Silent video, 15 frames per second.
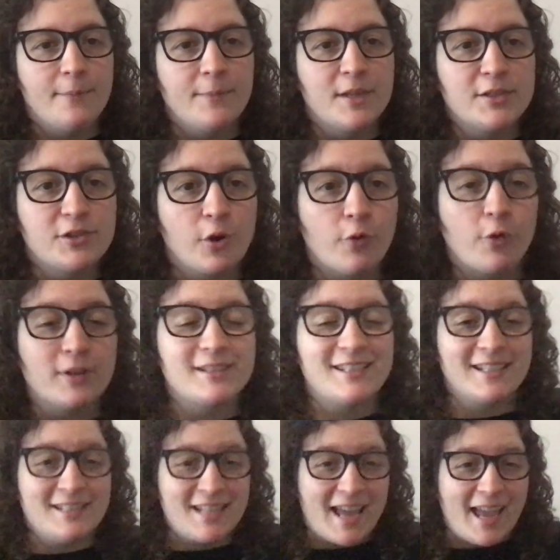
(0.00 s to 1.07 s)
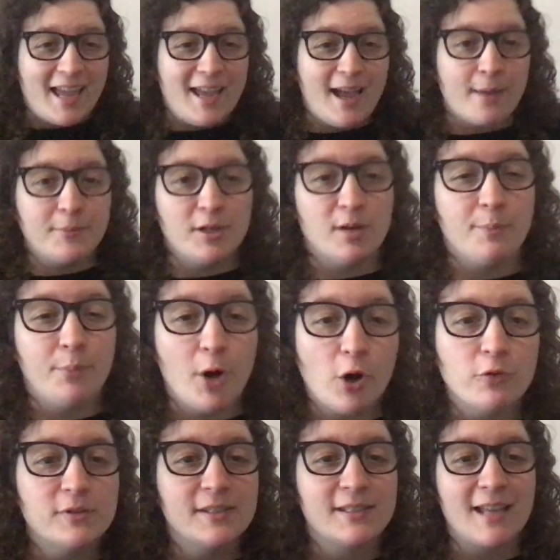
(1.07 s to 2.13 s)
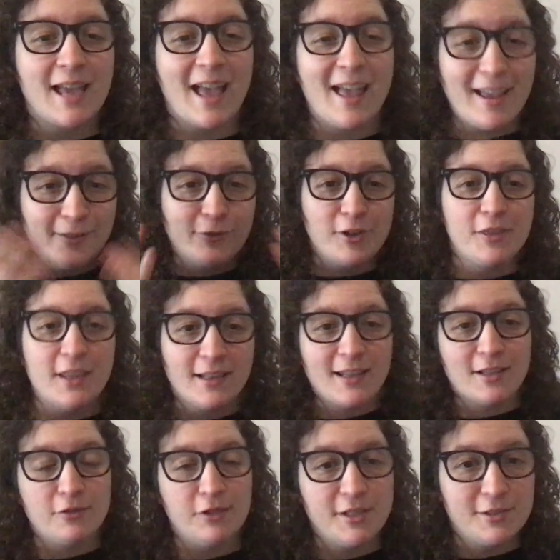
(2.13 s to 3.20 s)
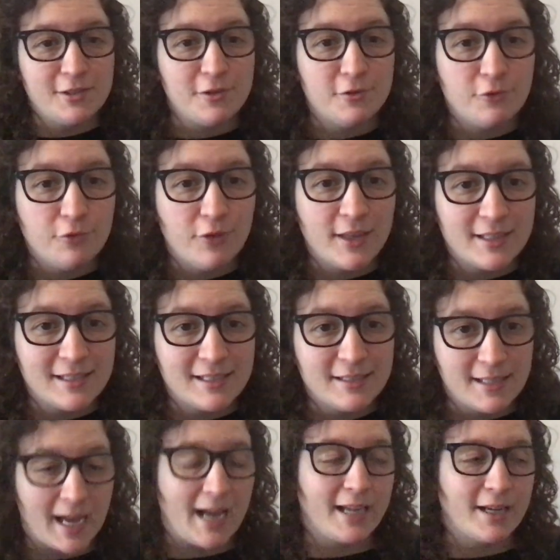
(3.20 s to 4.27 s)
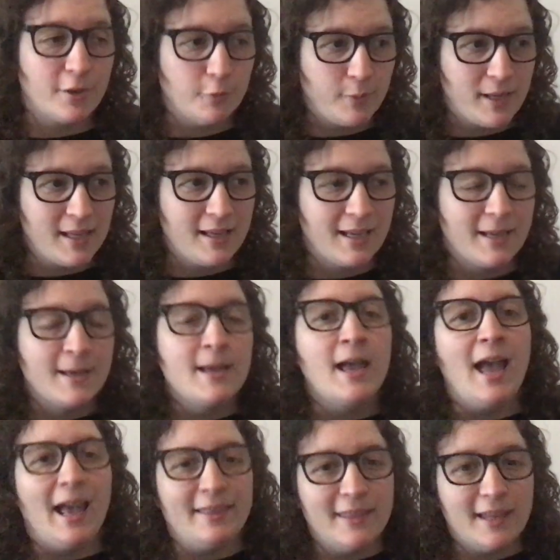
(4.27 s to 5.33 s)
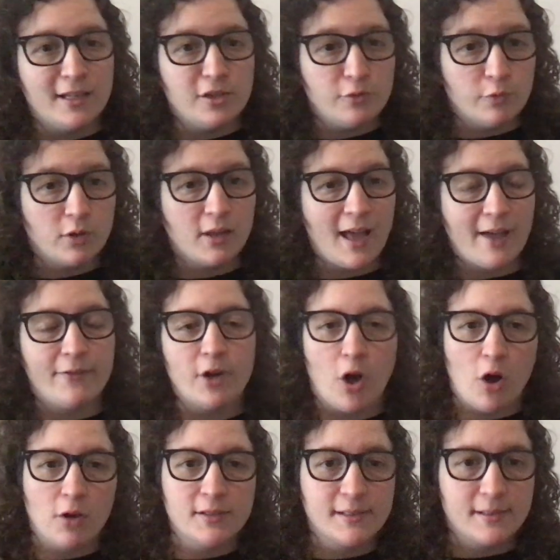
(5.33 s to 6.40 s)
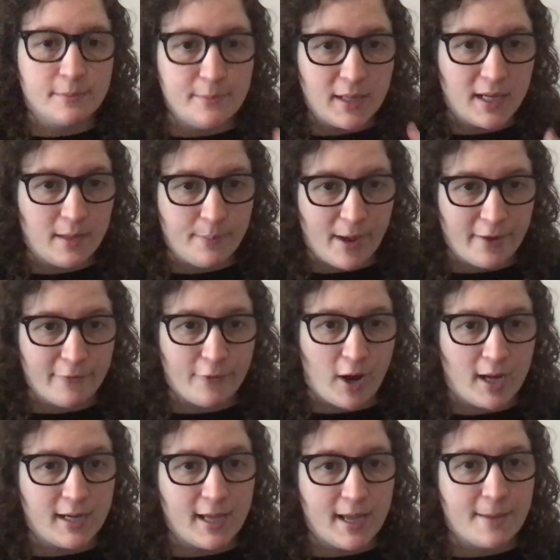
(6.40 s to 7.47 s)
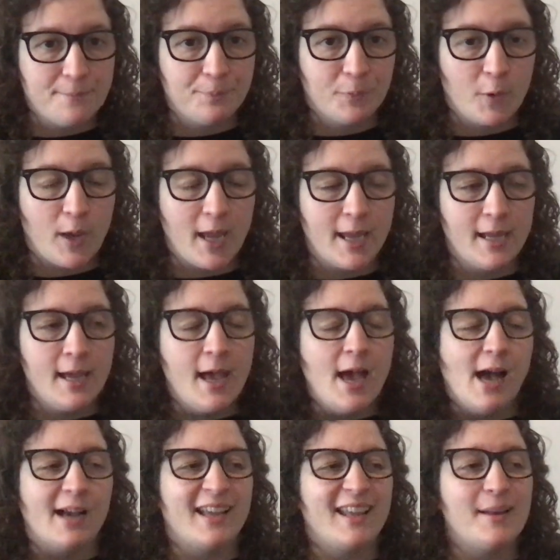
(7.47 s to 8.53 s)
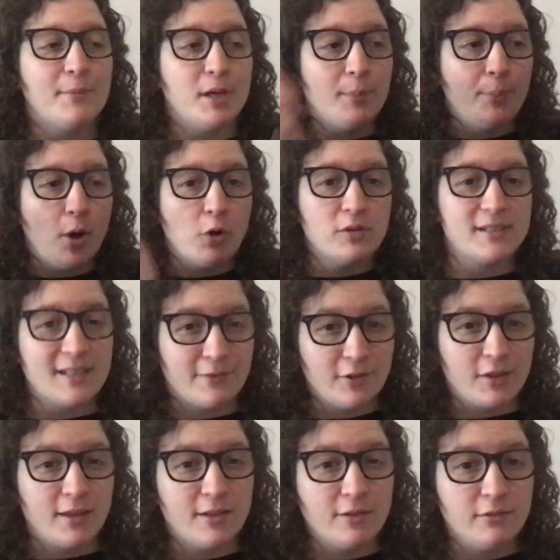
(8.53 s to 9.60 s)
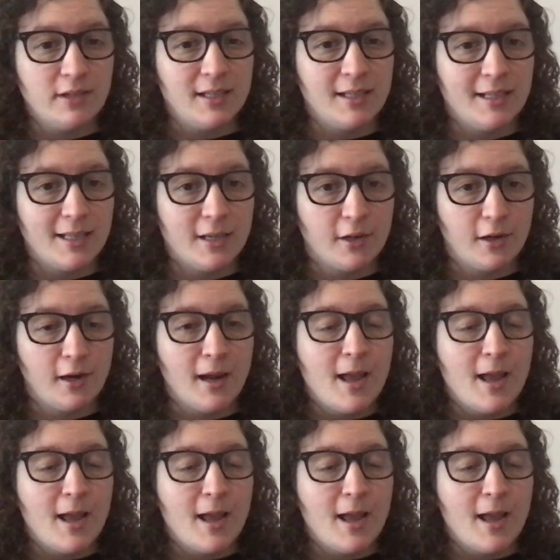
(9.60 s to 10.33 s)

So today I'm gonna post everything that you need to do this entire week, and then you will have it all submitted by Friday. Okay, again, I'm going to post everything you need here,